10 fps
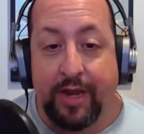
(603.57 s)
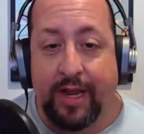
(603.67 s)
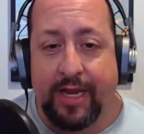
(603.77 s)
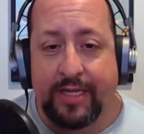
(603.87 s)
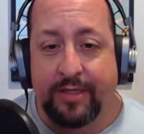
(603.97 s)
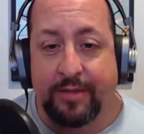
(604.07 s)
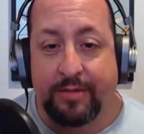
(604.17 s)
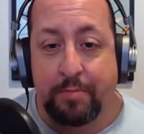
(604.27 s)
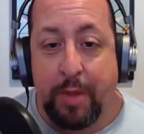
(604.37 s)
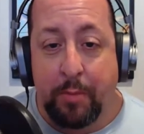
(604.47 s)
his
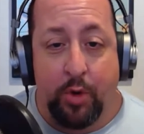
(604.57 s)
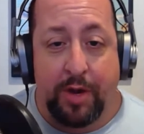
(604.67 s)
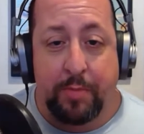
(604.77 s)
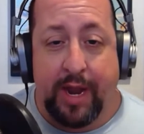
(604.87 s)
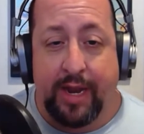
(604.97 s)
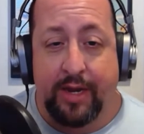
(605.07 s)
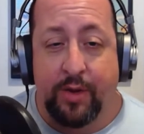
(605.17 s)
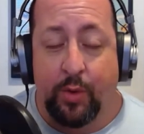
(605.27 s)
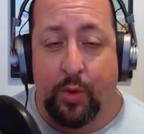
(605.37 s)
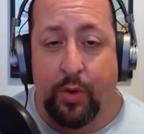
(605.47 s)
memory back,
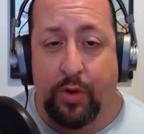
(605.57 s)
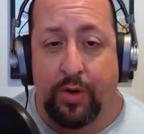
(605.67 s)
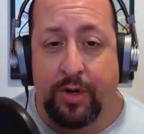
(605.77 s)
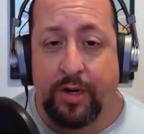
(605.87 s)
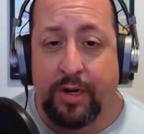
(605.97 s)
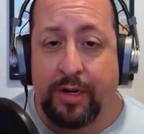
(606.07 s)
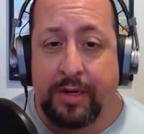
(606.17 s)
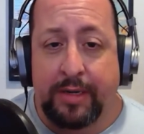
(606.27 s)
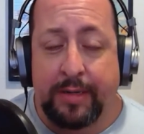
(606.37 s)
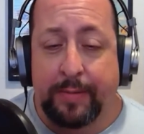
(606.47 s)
or
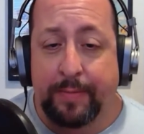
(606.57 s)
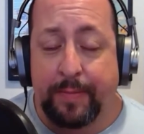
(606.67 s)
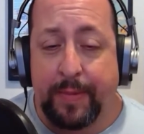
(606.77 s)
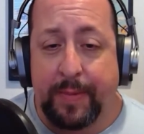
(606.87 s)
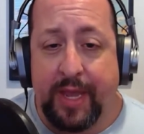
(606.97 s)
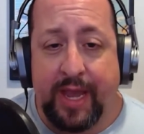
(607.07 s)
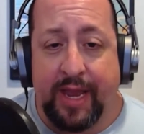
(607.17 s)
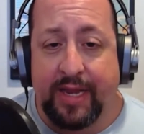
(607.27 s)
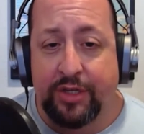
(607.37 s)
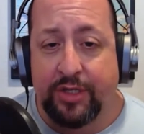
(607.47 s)
yeah,
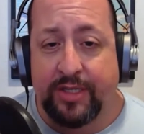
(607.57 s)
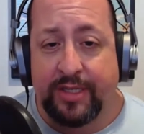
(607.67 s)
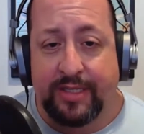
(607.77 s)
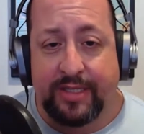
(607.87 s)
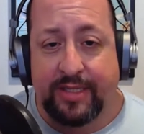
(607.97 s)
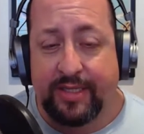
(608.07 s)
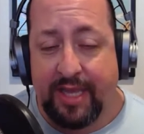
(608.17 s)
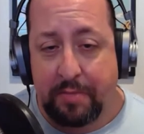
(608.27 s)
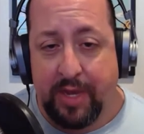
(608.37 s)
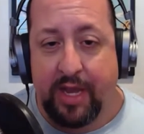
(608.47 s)
it just
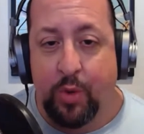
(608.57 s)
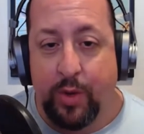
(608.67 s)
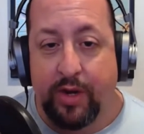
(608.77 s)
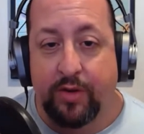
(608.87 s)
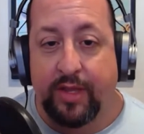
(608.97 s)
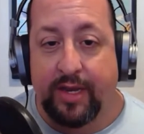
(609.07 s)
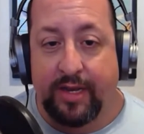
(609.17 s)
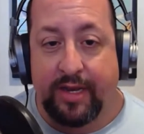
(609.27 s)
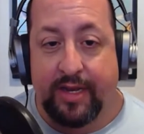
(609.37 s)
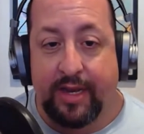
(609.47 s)
seemed kind of weird that,
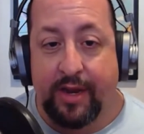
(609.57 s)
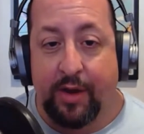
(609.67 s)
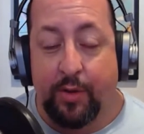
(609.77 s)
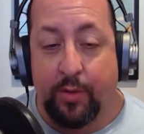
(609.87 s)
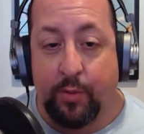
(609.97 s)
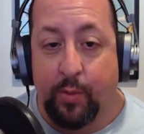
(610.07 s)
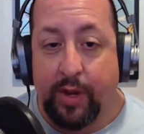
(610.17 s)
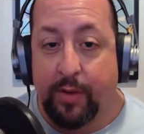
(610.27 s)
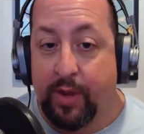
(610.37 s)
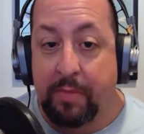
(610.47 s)

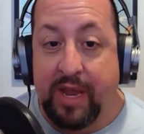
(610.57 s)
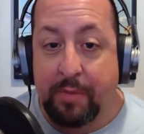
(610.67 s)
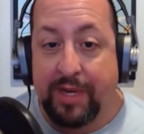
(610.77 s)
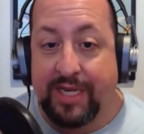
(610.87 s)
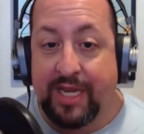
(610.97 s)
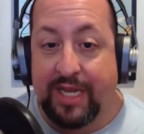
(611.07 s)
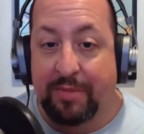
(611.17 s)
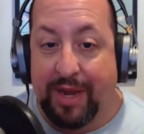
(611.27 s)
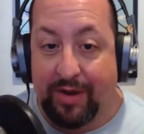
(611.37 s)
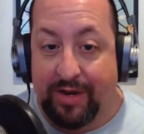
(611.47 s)
he made a big
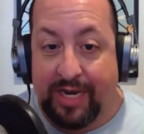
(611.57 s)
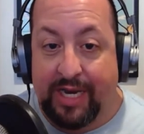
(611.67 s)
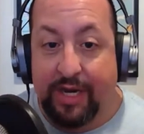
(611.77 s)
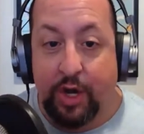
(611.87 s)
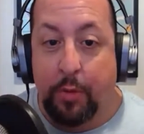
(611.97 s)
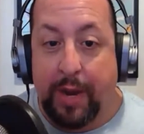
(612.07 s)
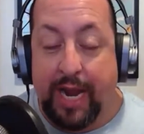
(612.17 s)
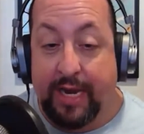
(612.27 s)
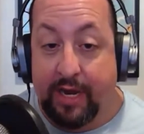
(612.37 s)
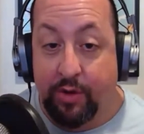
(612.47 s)
deal about needing to go
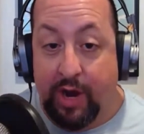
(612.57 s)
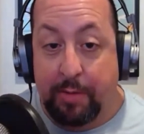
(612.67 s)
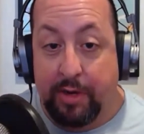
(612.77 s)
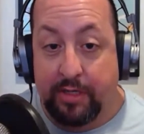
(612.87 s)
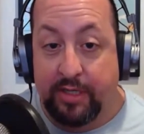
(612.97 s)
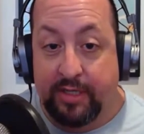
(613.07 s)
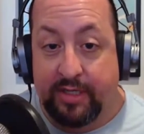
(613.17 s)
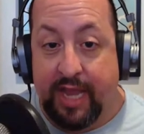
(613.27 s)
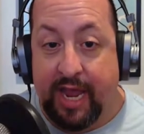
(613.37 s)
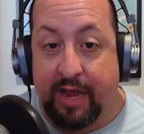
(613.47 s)
back and grab onto the
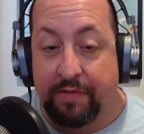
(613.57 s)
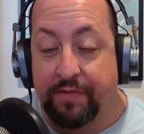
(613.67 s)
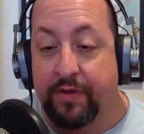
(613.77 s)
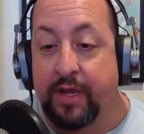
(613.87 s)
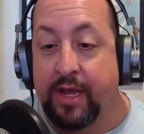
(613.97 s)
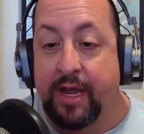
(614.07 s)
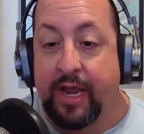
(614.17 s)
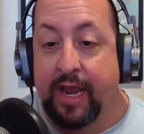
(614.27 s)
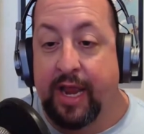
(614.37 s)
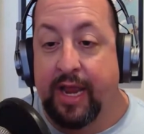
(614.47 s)
staff,
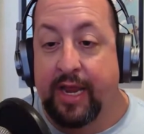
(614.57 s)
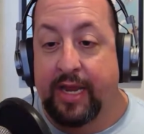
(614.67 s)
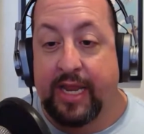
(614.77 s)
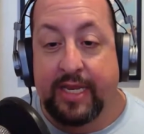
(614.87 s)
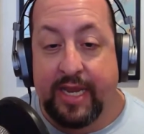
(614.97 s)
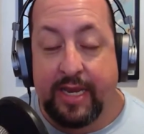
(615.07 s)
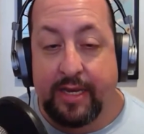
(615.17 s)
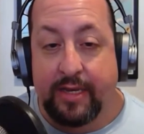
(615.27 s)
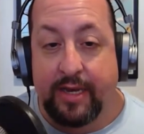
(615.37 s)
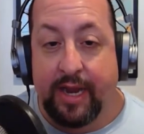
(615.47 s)
and he
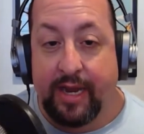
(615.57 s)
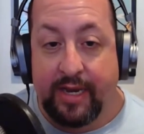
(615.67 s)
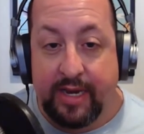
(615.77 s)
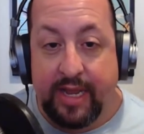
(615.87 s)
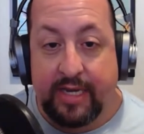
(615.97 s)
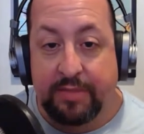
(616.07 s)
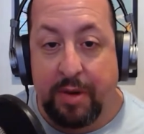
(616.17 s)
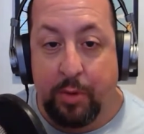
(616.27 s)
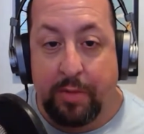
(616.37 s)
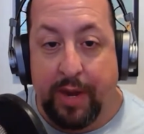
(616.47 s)
didn't, and didn't get his
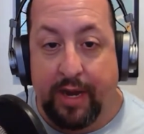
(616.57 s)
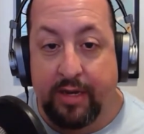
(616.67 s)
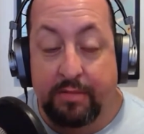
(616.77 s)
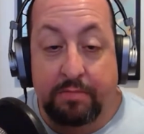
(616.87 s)
memory back.